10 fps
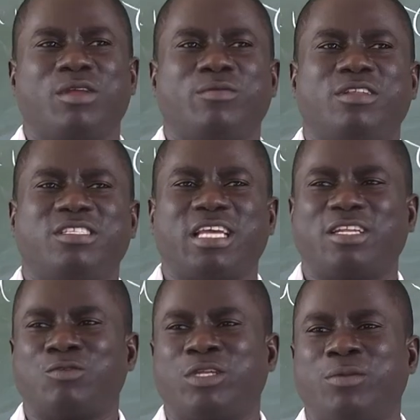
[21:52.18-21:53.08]
may
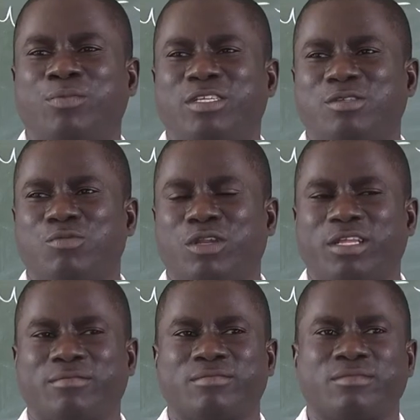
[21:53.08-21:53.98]
decide to keep his
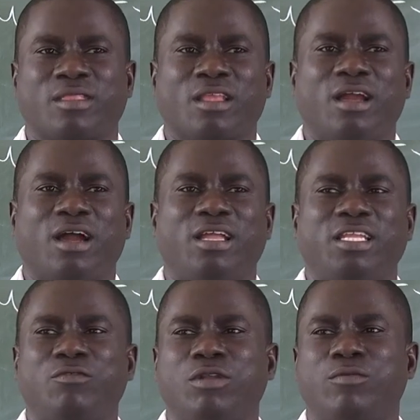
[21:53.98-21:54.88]
money and
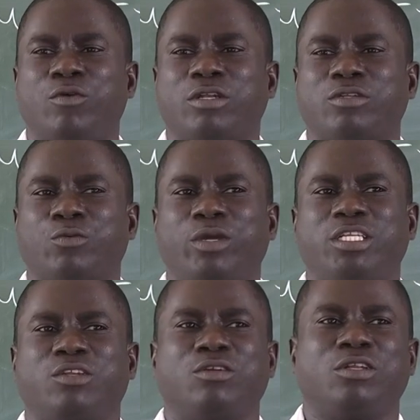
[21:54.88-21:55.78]
he will be
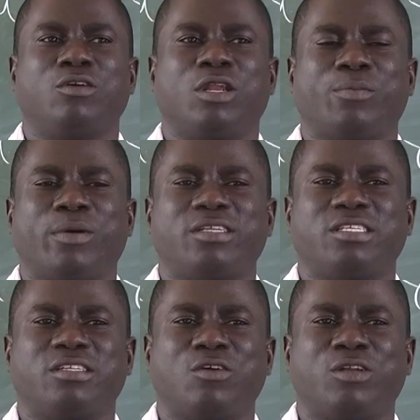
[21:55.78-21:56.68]
waiting on the other
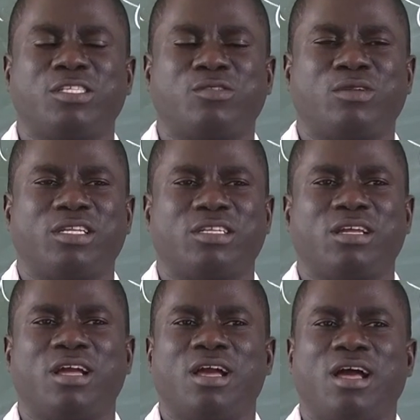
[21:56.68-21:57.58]
person, the other student.
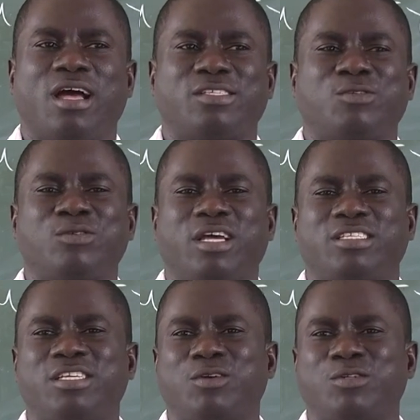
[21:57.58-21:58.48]
As soon
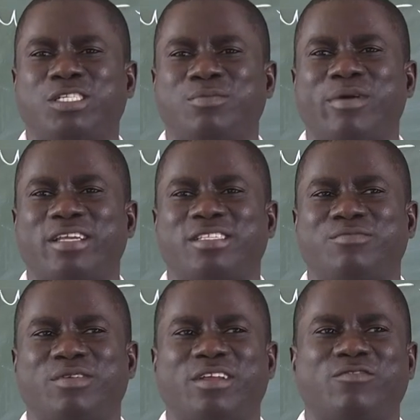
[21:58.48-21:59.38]
as he or she buys the
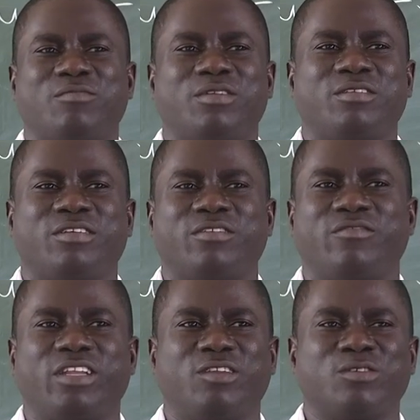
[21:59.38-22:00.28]
bread from the
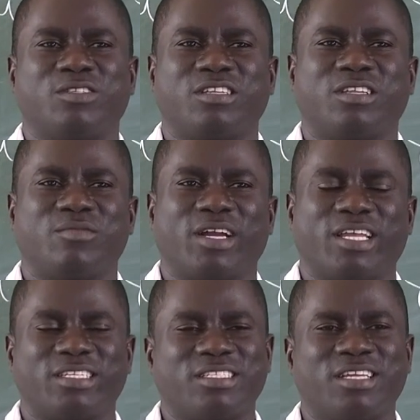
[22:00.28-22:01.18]
vendors in the
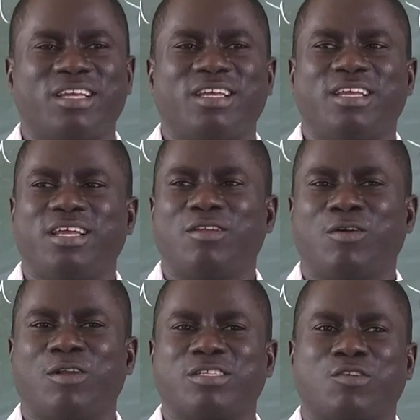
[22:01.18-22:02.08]
market, he'll
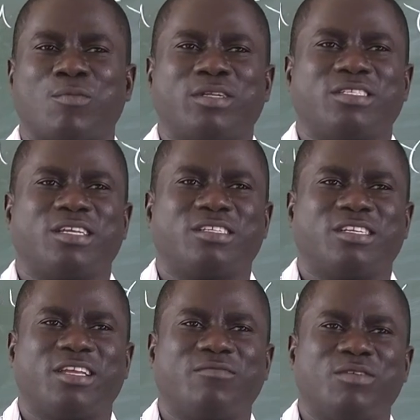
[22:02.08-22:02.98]
always come and say,
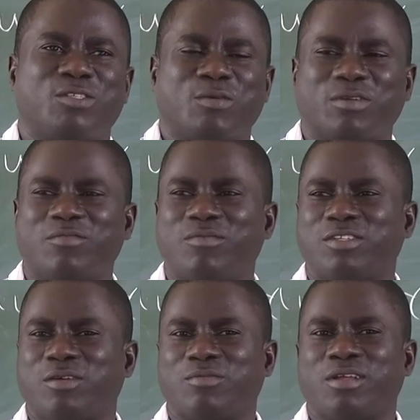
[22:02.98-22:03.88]
give me some, give me
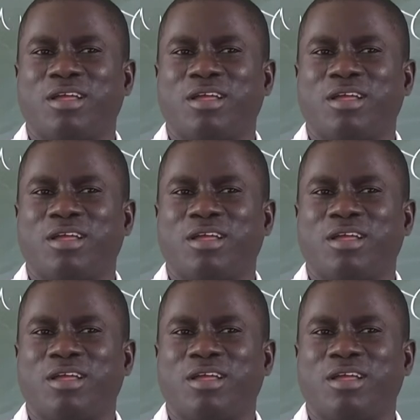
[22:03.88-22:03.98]
some.